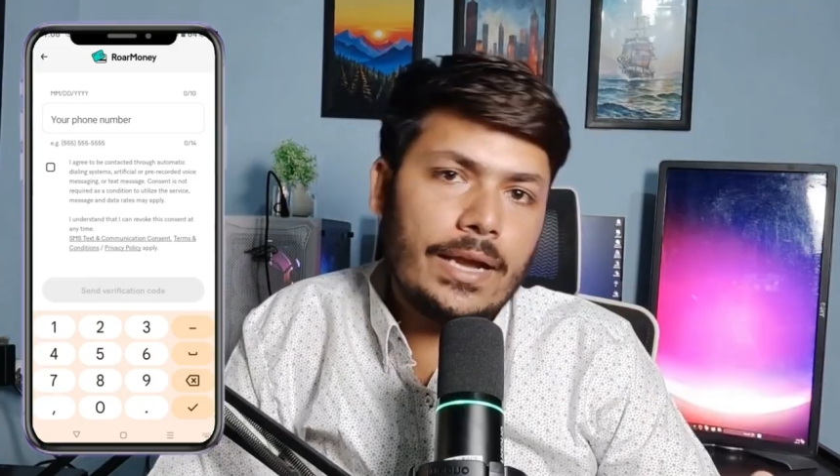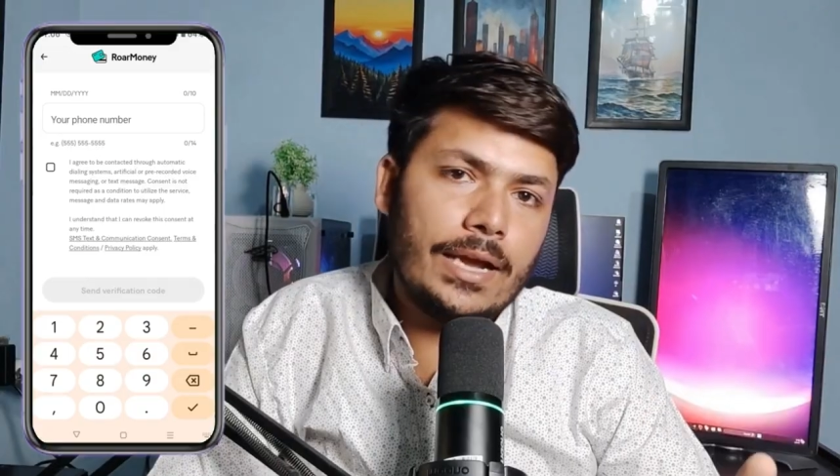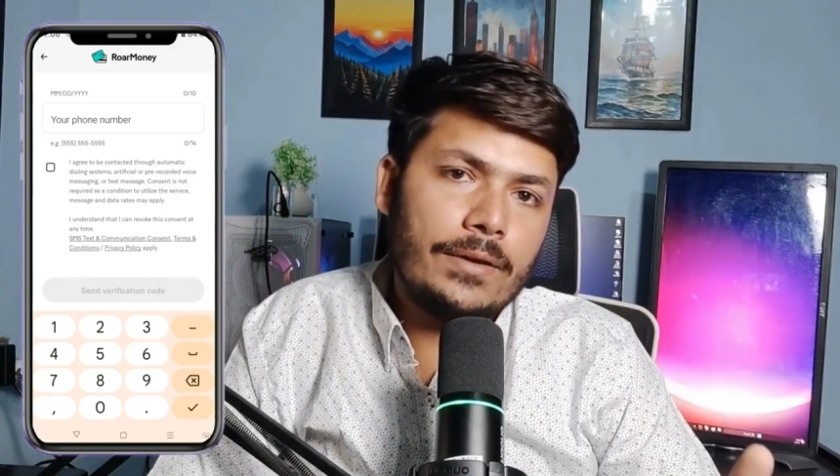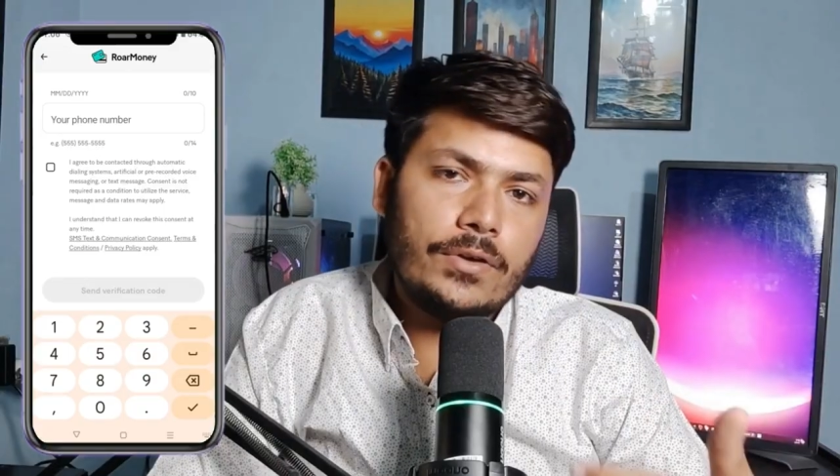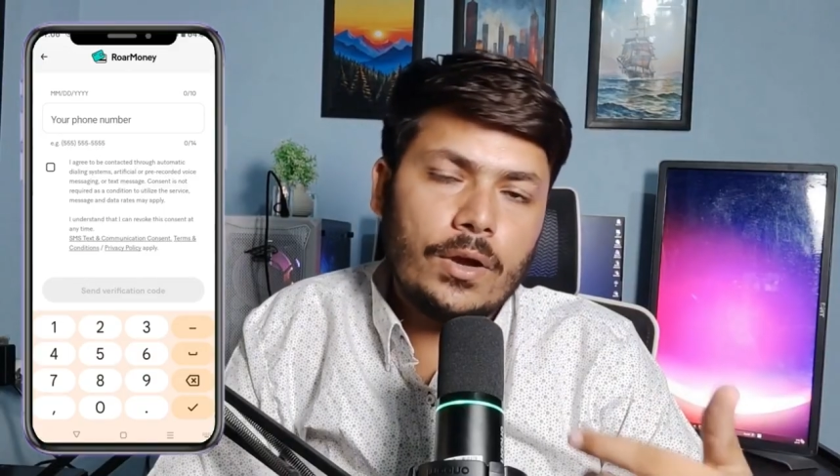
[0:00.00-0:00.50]

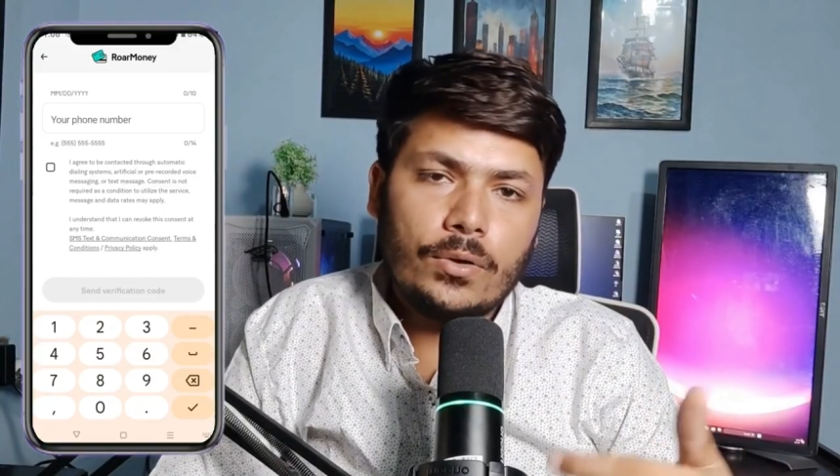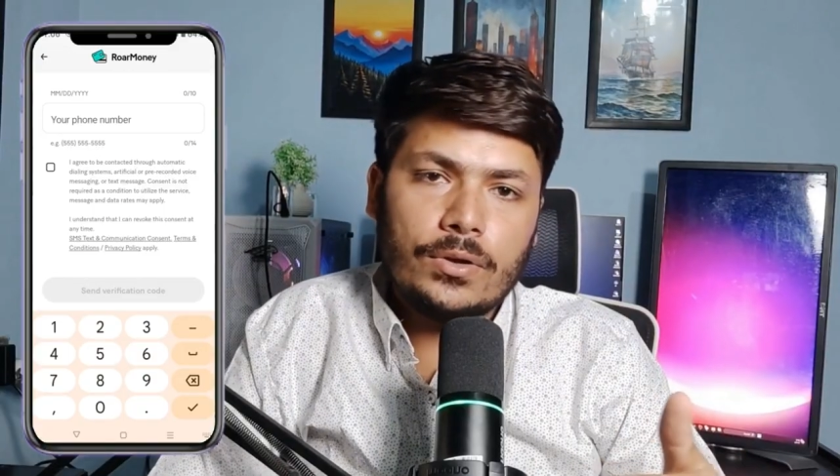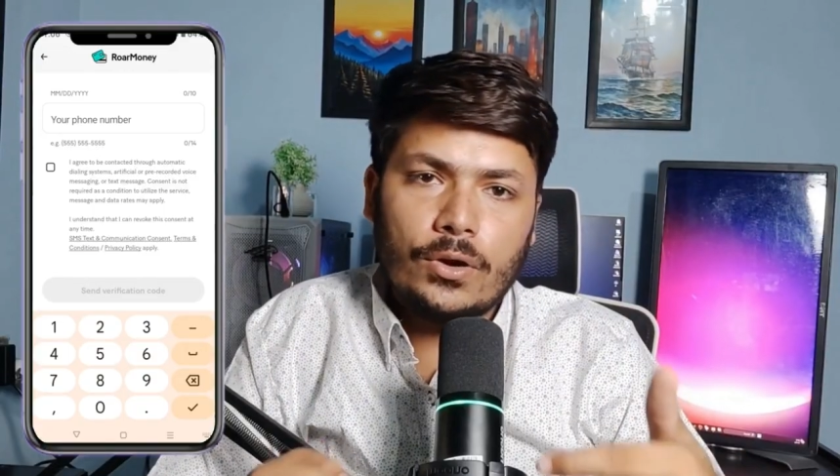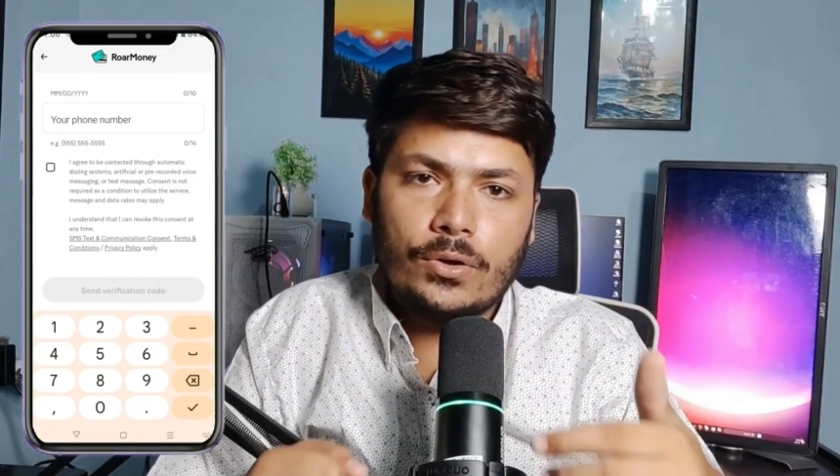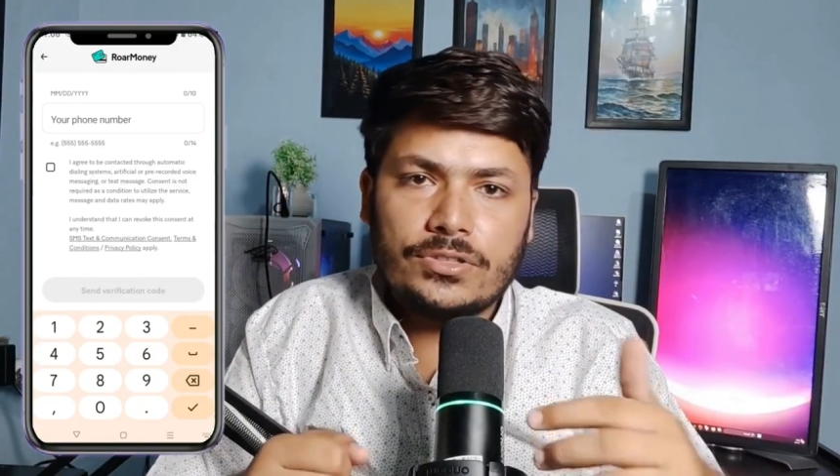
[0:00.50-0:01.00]
and follow
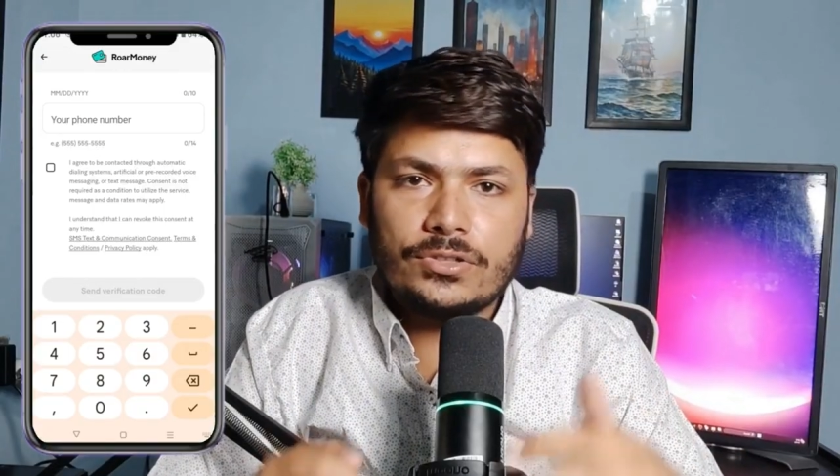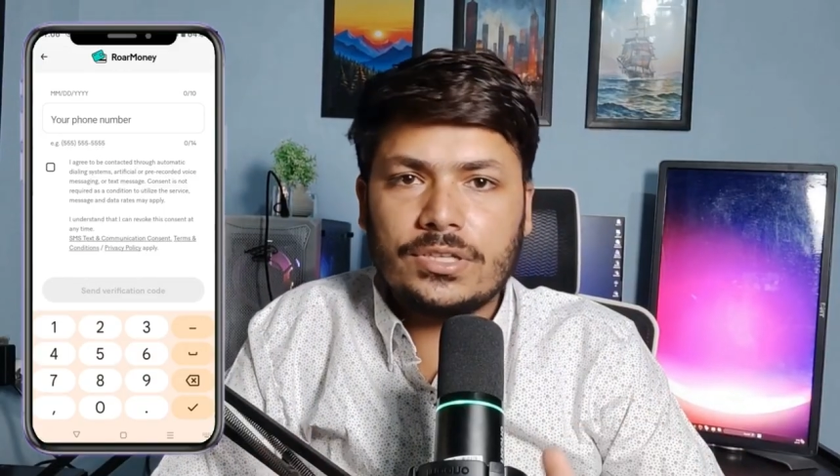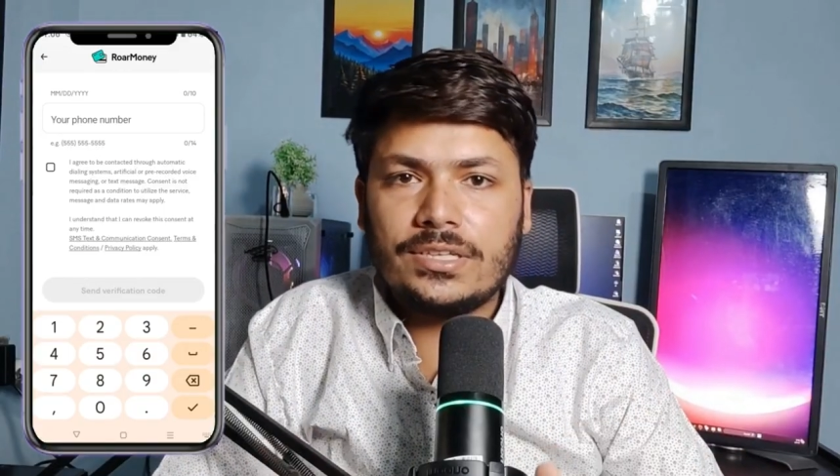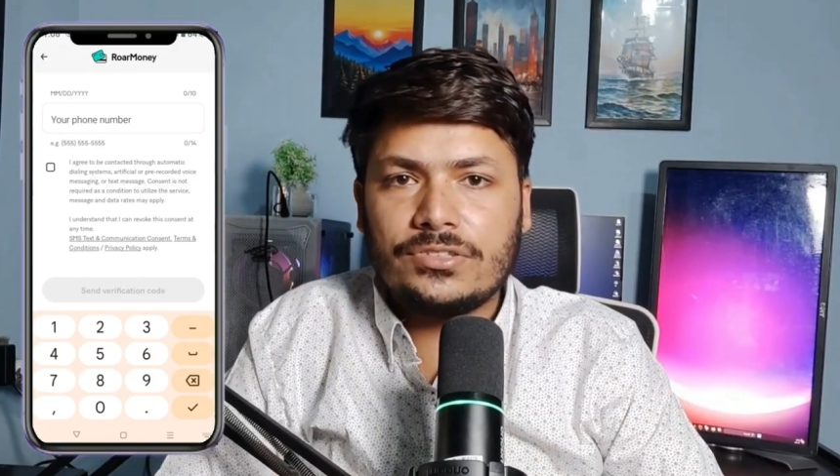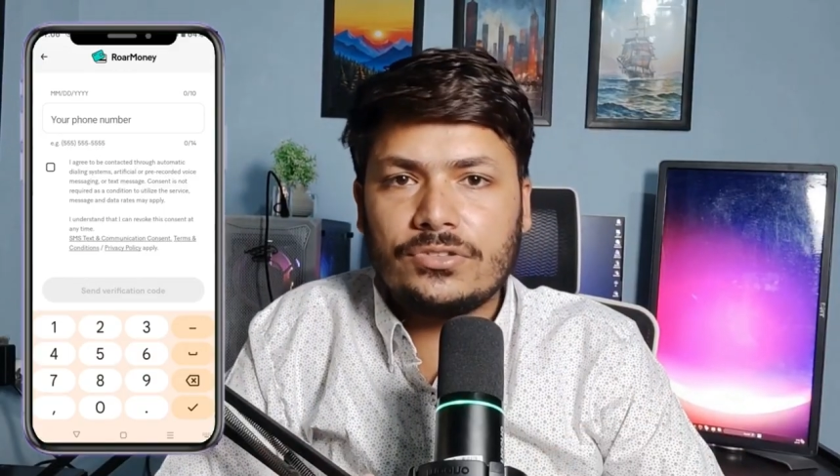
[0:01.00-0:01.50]
the
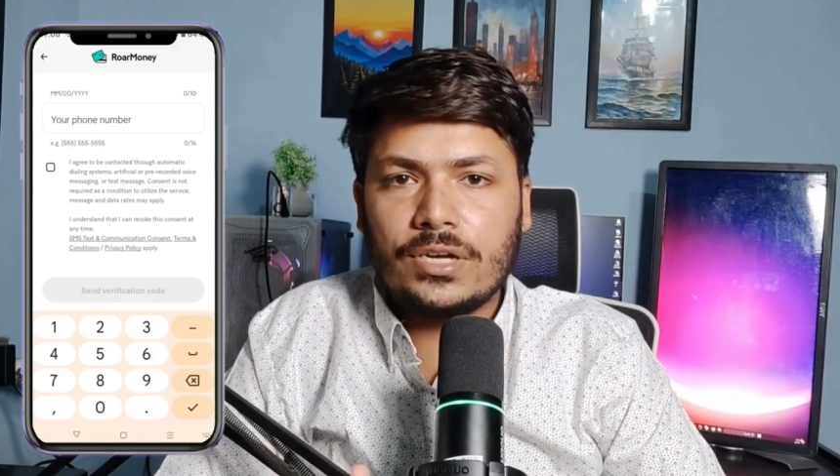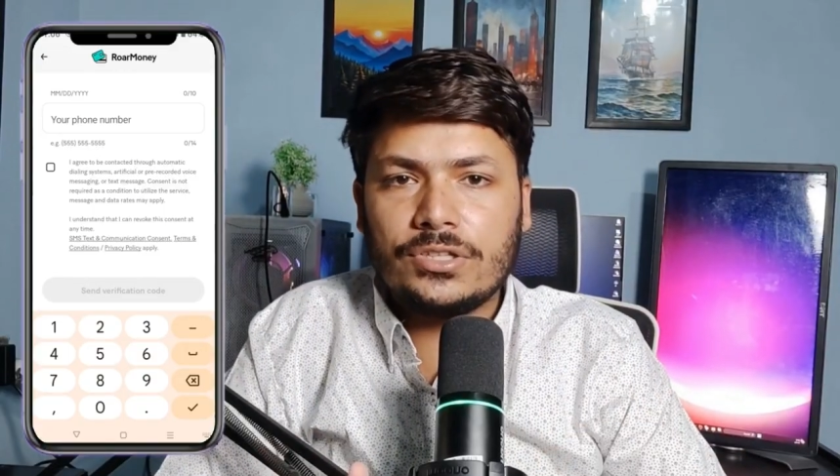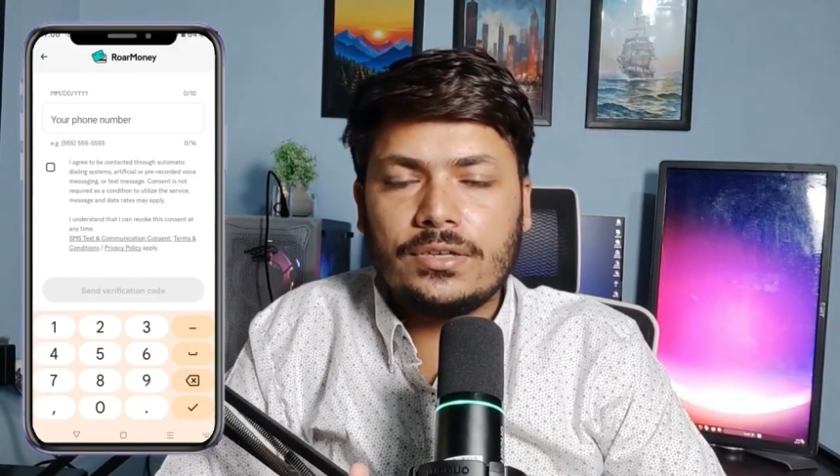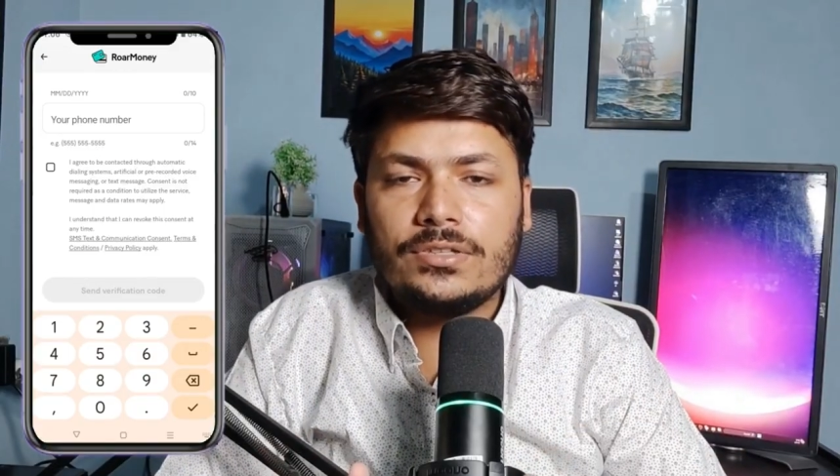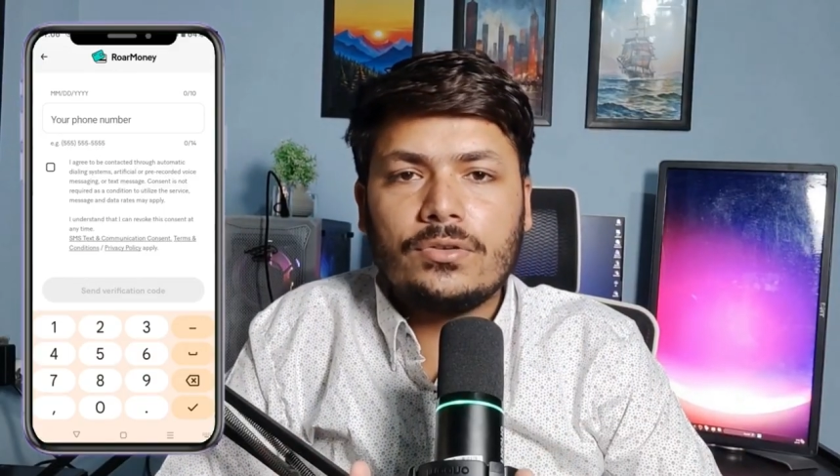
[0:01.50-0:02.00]
on-screen
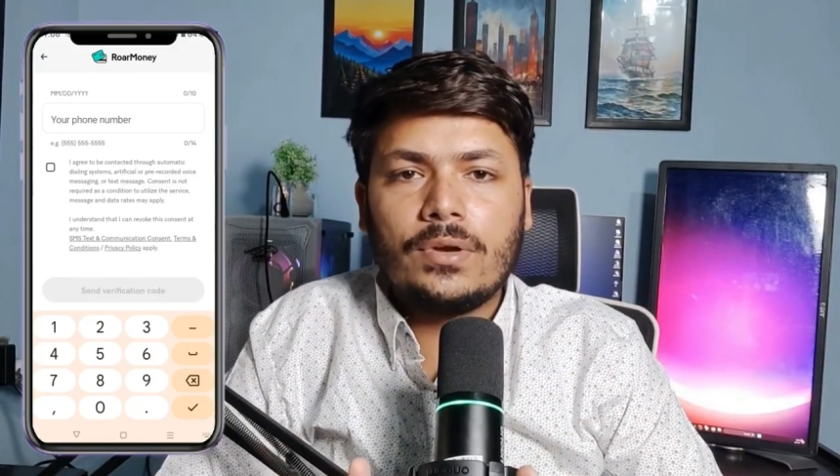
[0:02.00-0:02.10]
instructions to